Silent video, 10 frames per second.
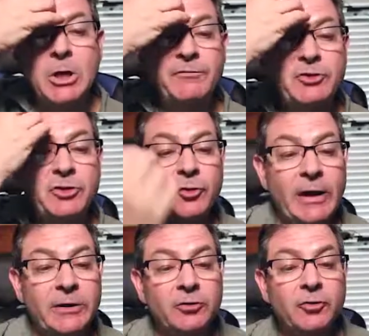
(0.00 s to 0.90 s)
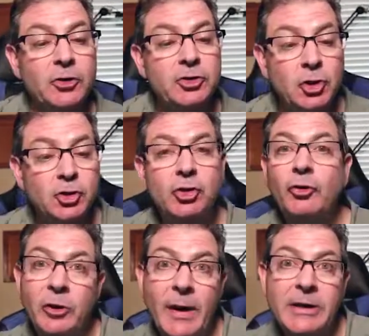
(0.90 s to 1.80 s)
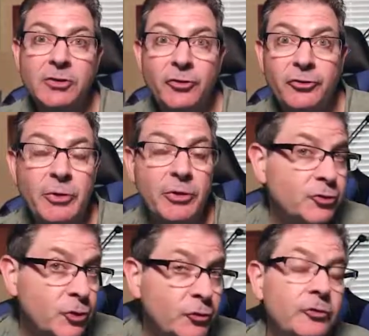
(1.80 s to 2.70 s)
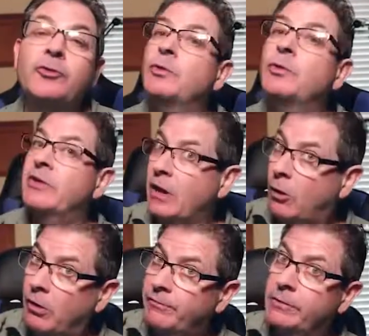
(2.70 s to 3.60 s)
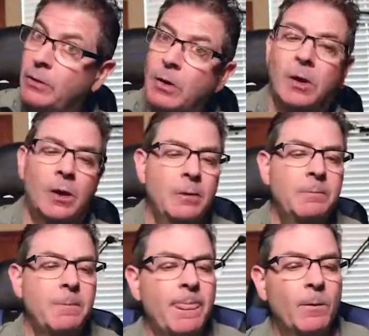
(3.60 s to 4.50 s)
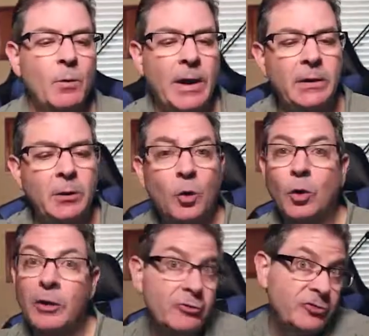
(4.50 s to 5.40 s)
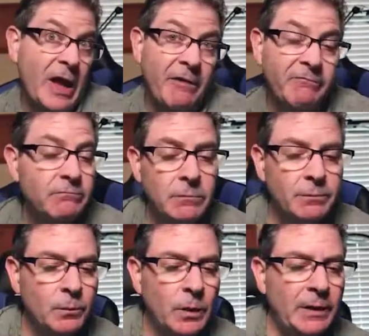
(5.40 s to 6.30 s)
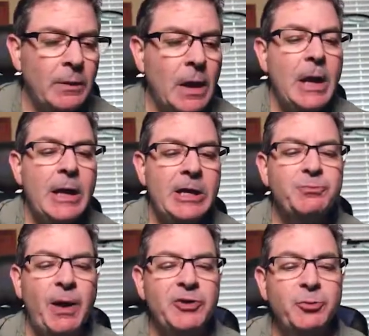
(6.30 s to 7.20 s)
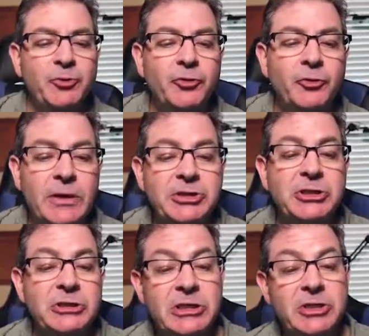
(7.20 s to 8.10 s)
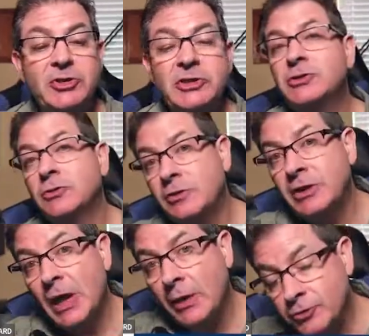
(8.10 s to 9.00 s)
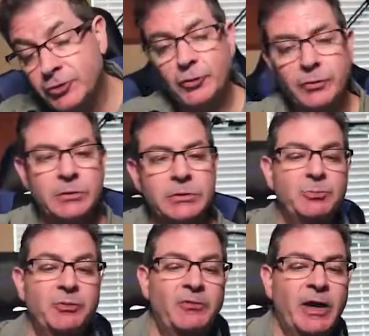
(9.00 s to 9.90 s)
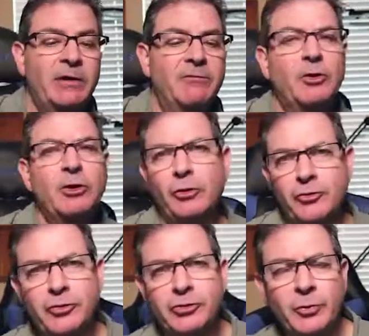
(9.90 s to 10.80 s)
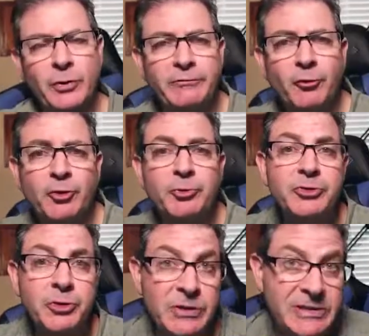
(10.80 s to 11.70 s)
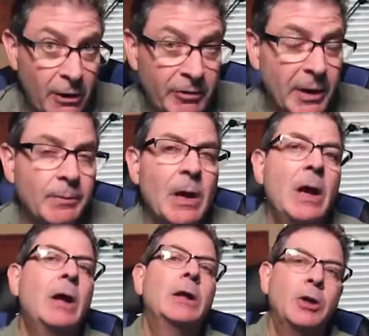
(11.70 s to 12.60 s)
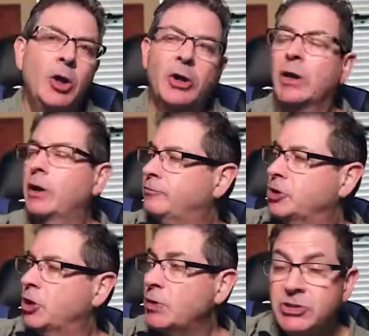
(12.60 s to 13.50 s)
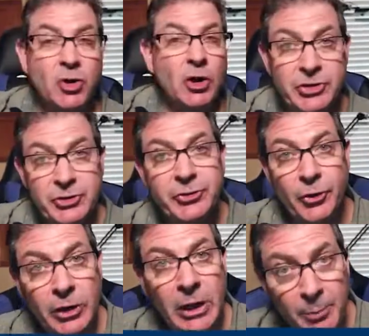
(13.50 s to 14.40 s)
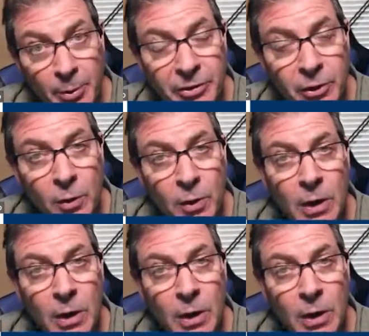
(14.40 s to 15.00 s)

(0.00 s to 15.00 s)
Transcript: If distractors are social interactions from other students, which they often are, right, or other staff, right? It's possible to arrange contingencies so that the other students provide very low social reinforcement. So we tell them, look, if Joey tries to start up with you,